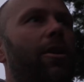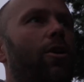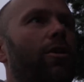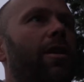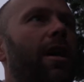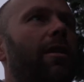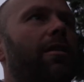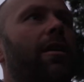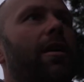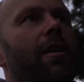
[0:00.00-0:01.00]
contact,
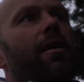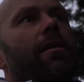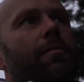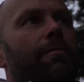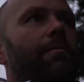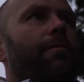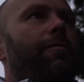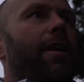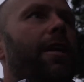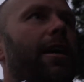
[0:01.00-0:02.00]

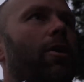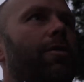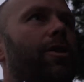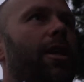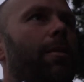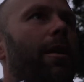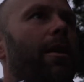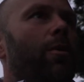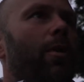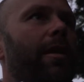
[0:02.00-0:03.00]
free kick obviously came
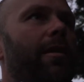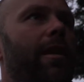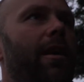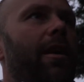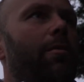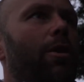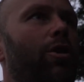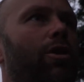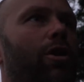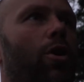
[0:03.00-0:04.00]
in the wide area and we
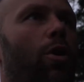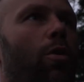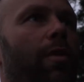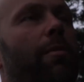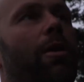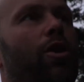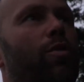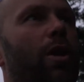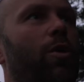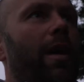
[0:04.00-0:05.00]
lost the goal, and then we
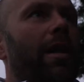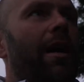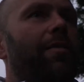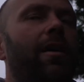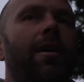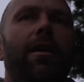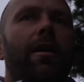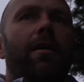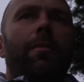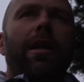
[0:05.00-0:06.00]
lost one quickly after.
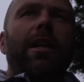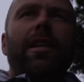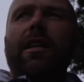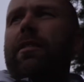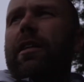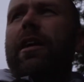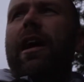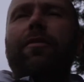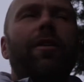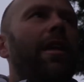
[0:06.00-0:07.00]
But like I said,
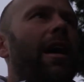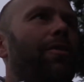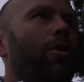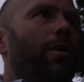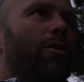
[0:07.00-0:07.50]
thereafter that, I thought we